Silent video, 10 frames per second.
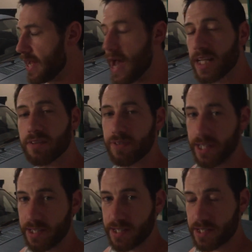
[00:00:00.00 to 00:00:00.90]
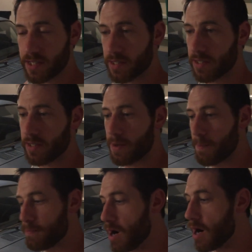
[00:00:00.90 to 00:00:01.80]
elevates
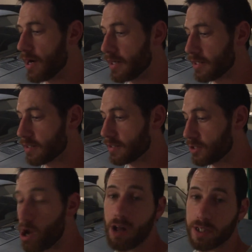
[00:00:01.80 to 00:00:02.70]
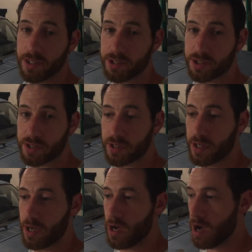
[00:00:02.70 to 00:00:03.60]
my knowledge
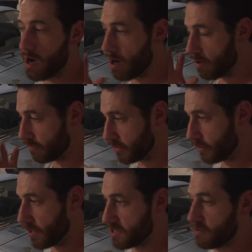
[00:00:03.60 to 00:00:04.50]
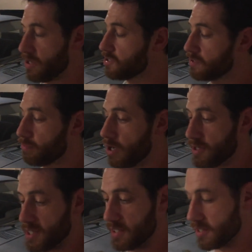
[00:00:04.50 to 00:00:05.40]
of the restoration
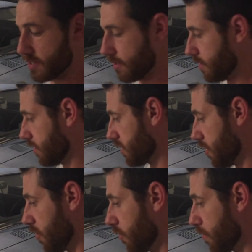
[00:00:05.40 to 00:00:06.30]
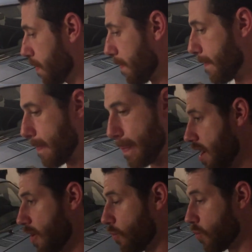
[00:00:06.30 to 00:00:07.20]
process. So
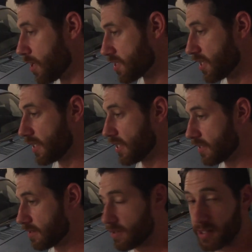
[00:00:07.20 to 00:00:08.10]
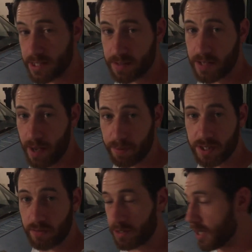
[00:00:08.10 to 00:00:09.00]
once I get this
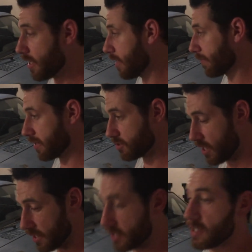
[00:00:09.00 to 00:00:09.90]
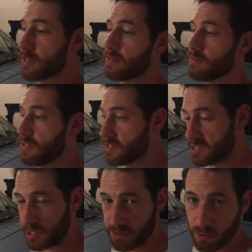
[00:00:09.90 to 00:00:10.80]
episode cut, I'm gonna try to get these
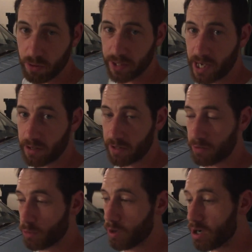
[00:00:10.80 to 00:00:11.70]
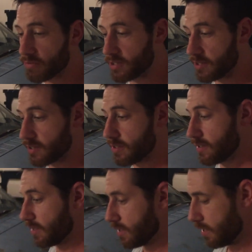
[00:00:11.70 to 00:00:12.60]
things rolling out a little more often.
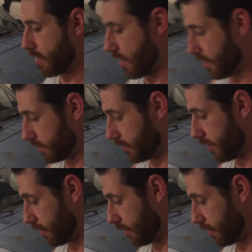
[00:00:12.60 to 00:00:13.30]
And